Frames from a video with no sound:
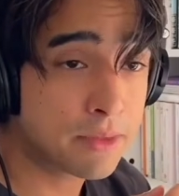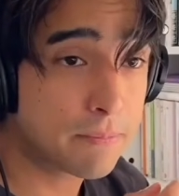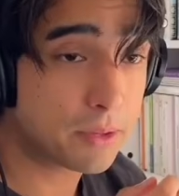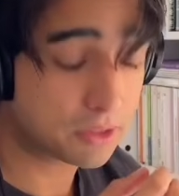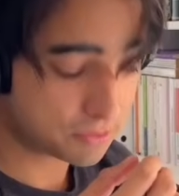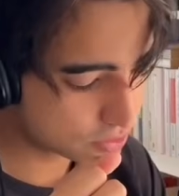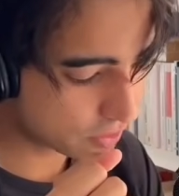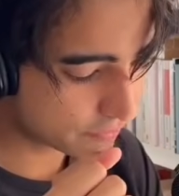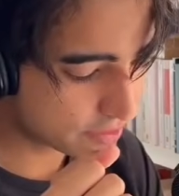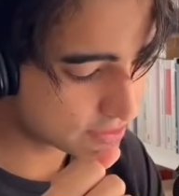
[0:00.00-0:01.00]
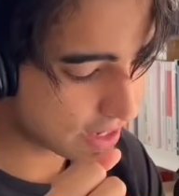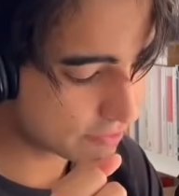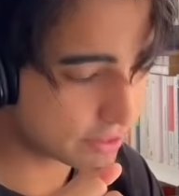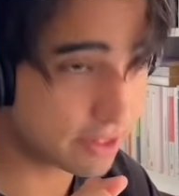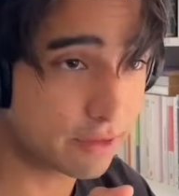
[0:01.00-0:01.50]
But if this guy right
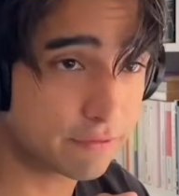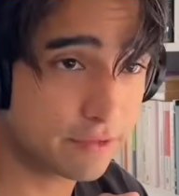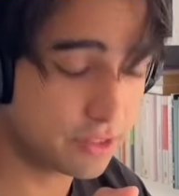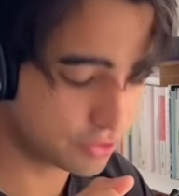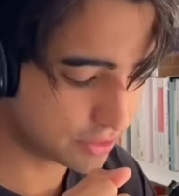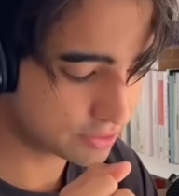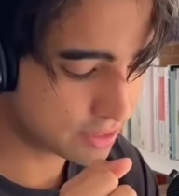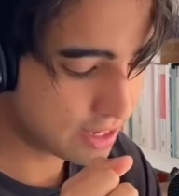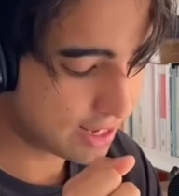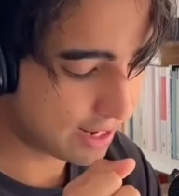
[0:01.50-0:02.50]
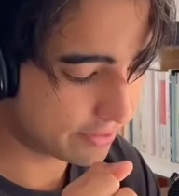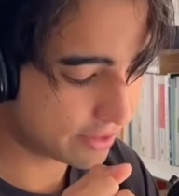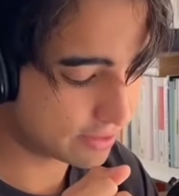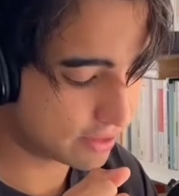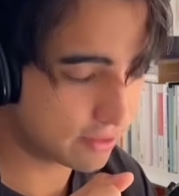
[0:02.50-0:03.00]
here finishes and
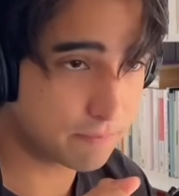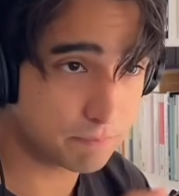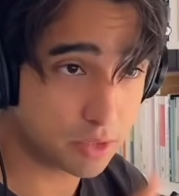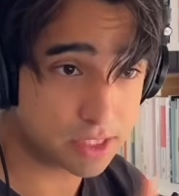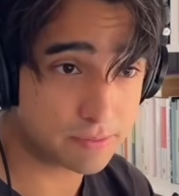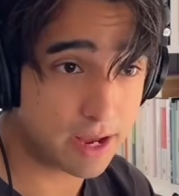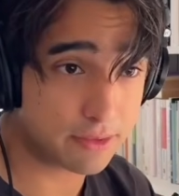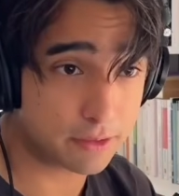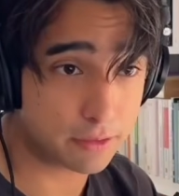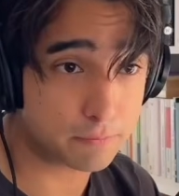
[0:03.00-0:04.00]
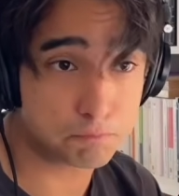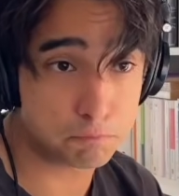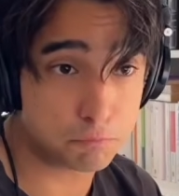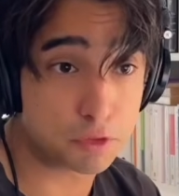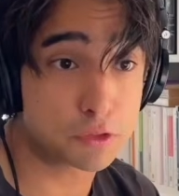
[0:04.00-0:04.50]
then brings back their
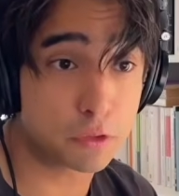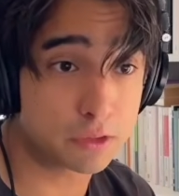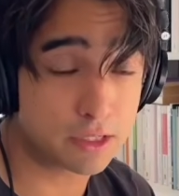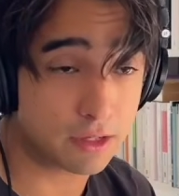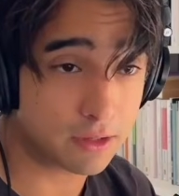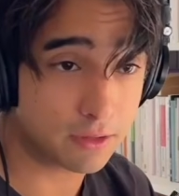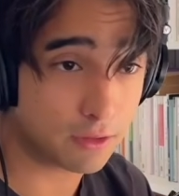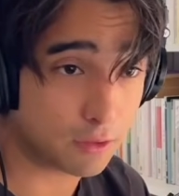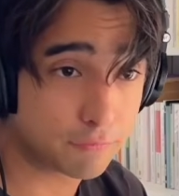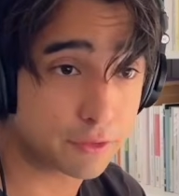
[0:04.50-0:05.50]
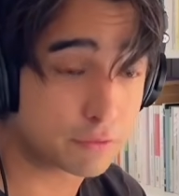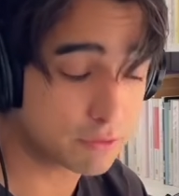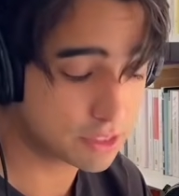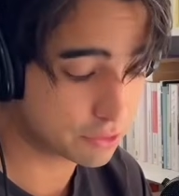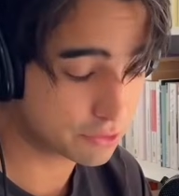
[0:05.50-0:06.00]
resulting of their
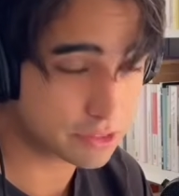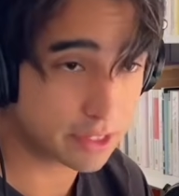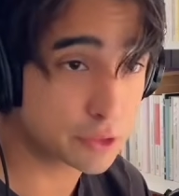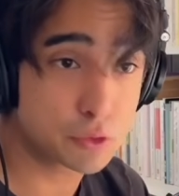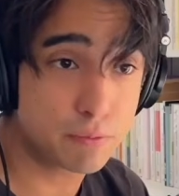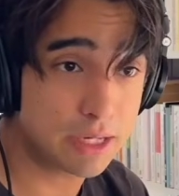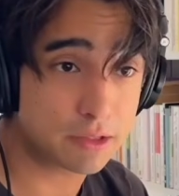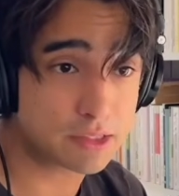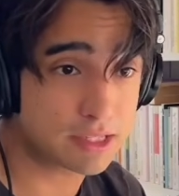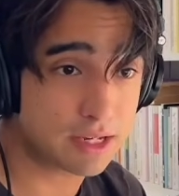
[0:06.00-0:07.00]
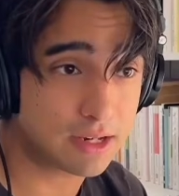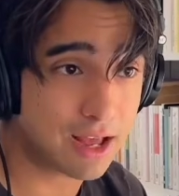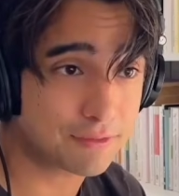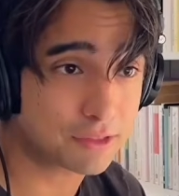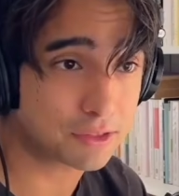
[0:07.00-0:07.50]
research like 2 minutes in
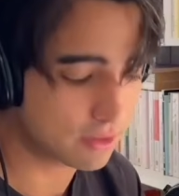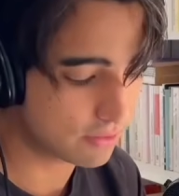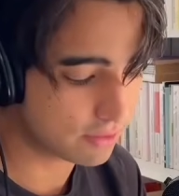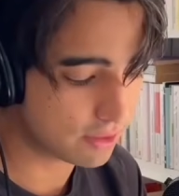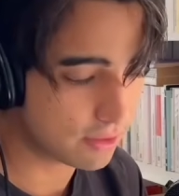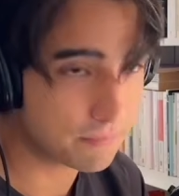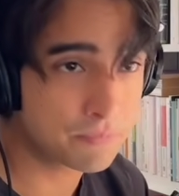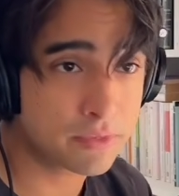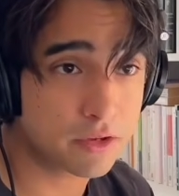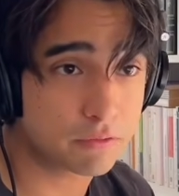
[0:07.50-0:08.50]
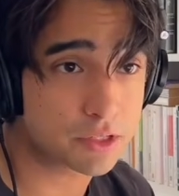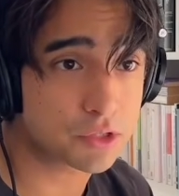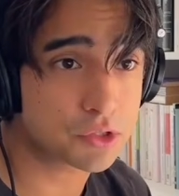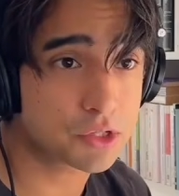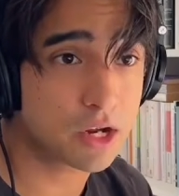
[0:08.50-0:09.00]
after the research
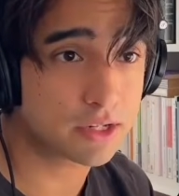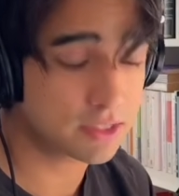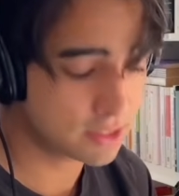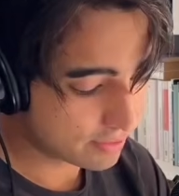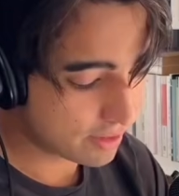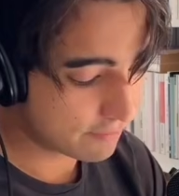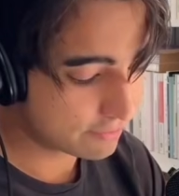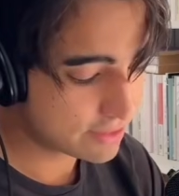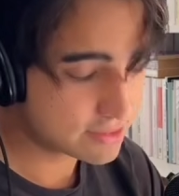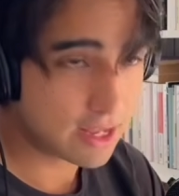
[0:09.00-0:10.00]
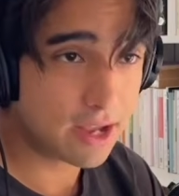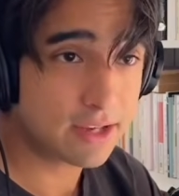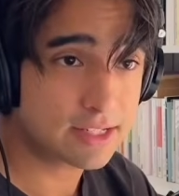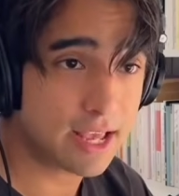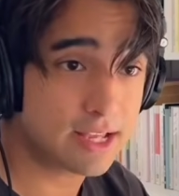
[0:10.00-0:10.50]
started, if this guy
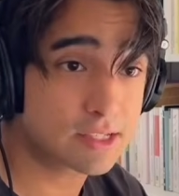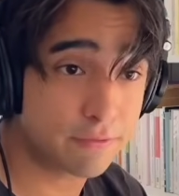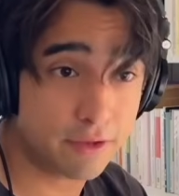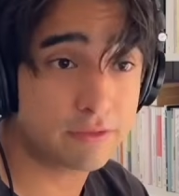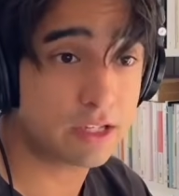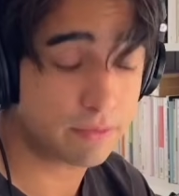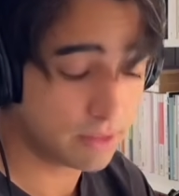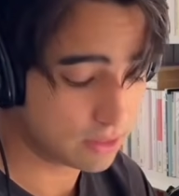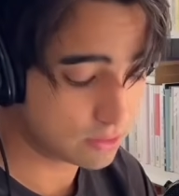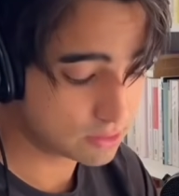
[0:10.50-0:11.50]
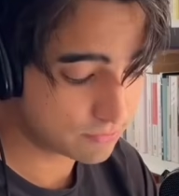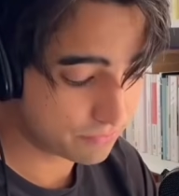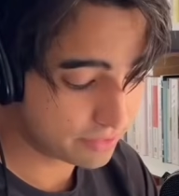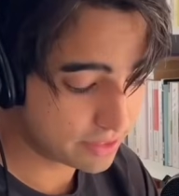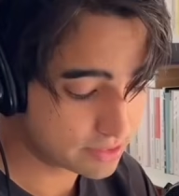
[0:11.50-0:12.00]
takes 15 minutes,
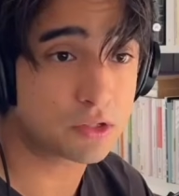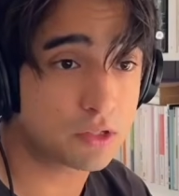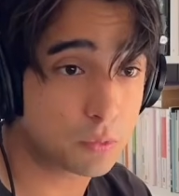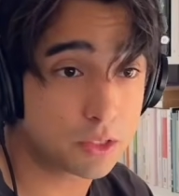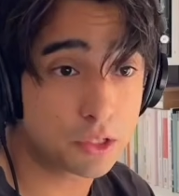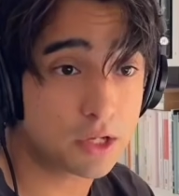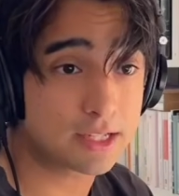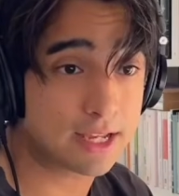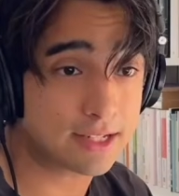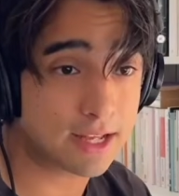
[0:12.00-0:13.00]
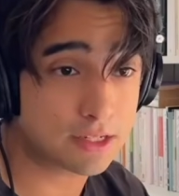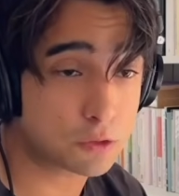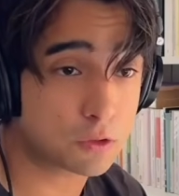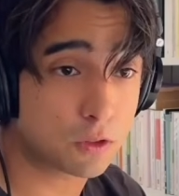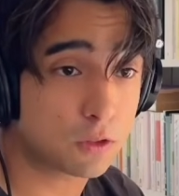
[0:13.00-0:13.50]
this guy will not get
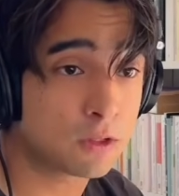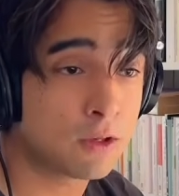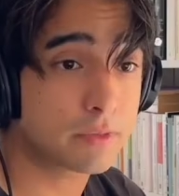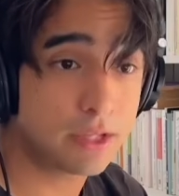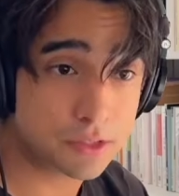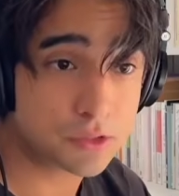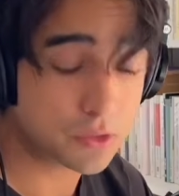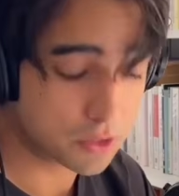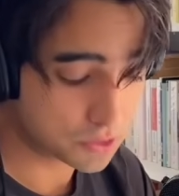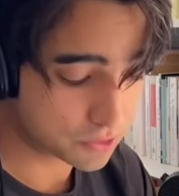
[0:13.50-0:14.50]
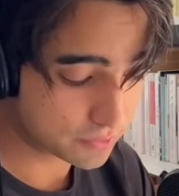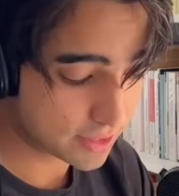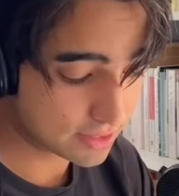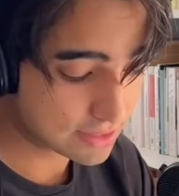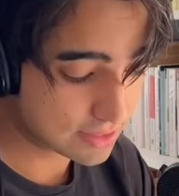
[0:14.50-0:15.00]
additional instructions, right?
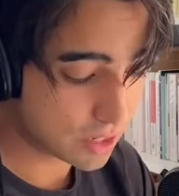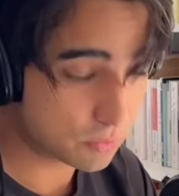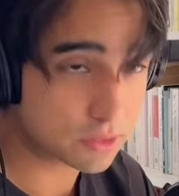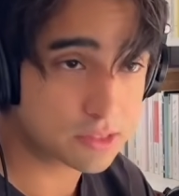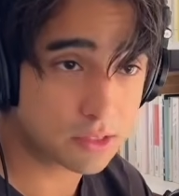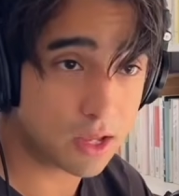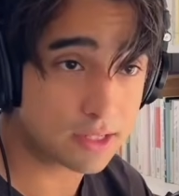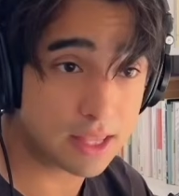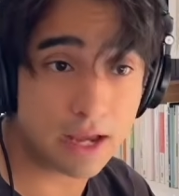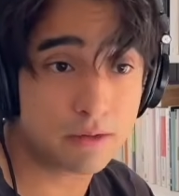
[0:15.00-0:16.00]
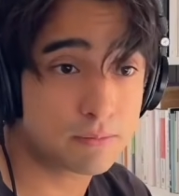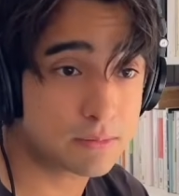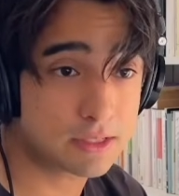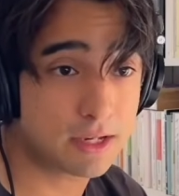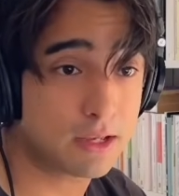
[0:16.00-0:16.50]
This guy will stand there
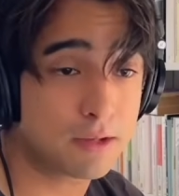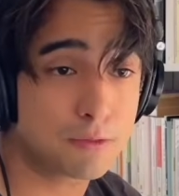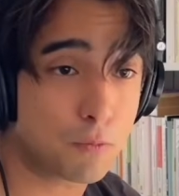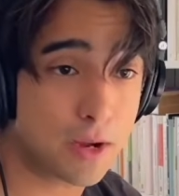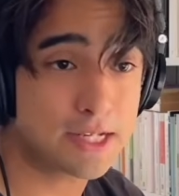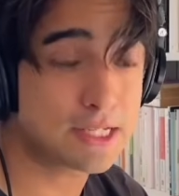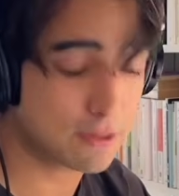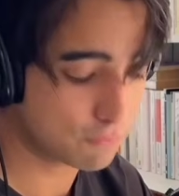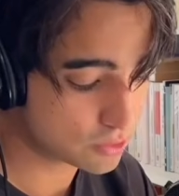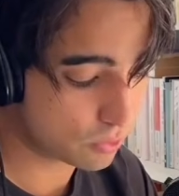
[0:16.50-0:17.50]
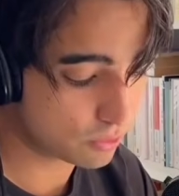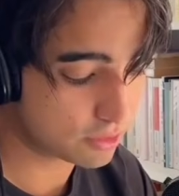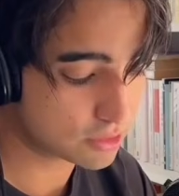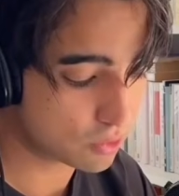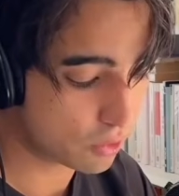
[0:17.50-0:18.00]
sitting, waiting for all
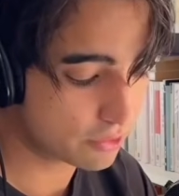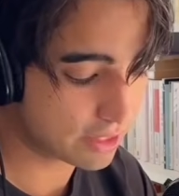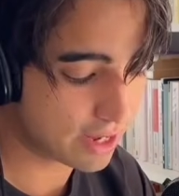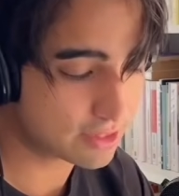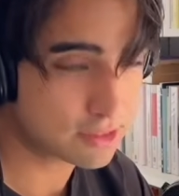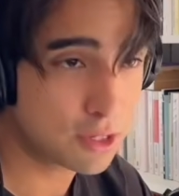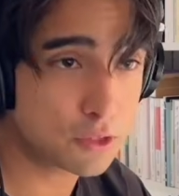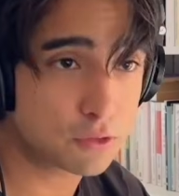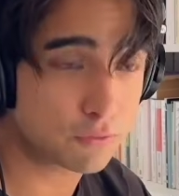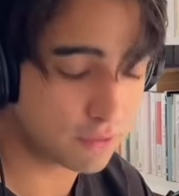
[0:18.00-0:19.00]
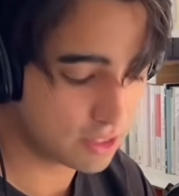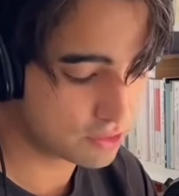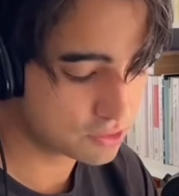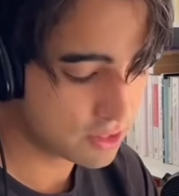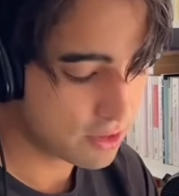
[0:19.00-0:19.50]
these other guys to
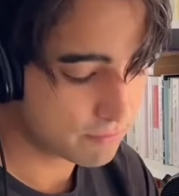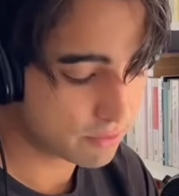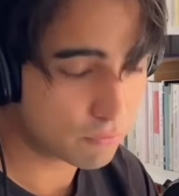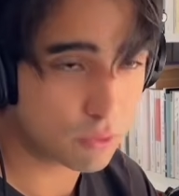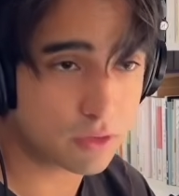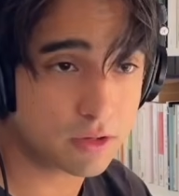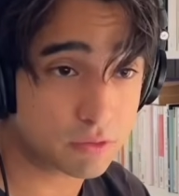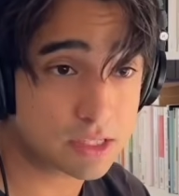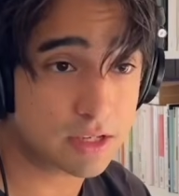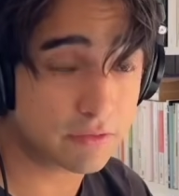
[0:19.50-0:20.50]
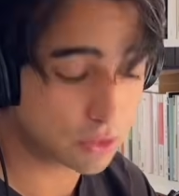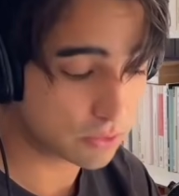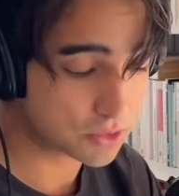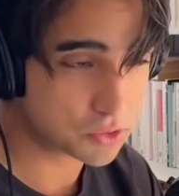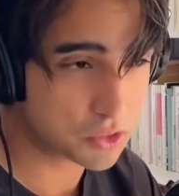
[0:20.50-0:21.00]
finish before receiving new
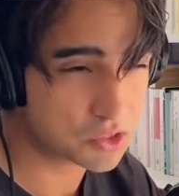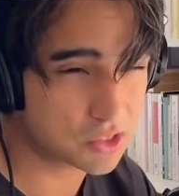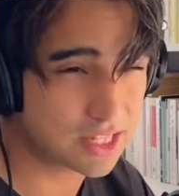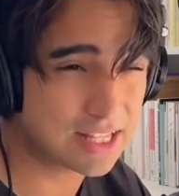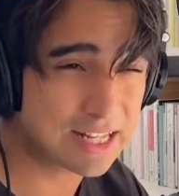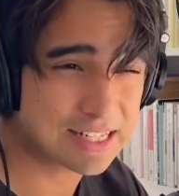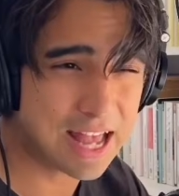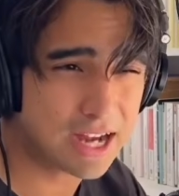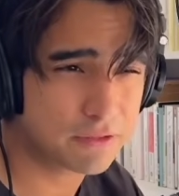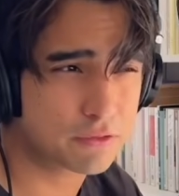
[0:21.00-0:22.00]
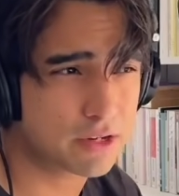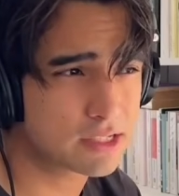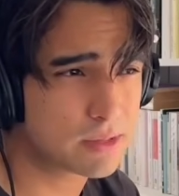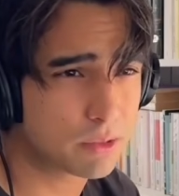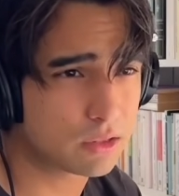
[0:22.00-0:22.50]
instruction. And that kind of creates
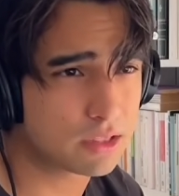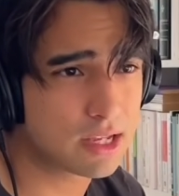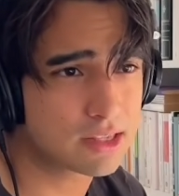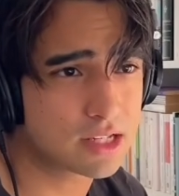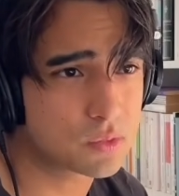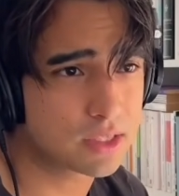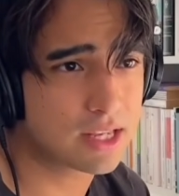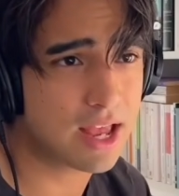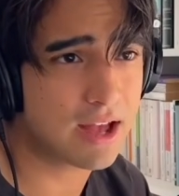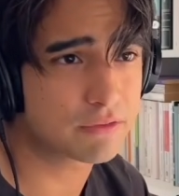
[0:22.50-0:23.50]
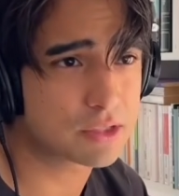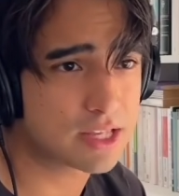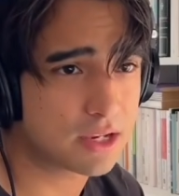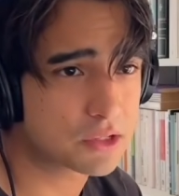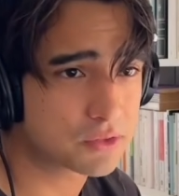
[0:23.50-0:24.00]
a bottleneck. That's what they have to
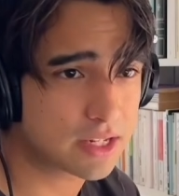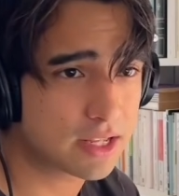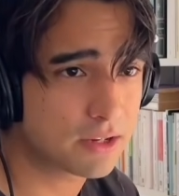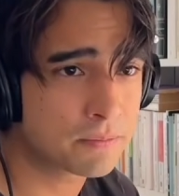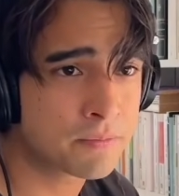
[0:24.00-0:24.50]
say is right here.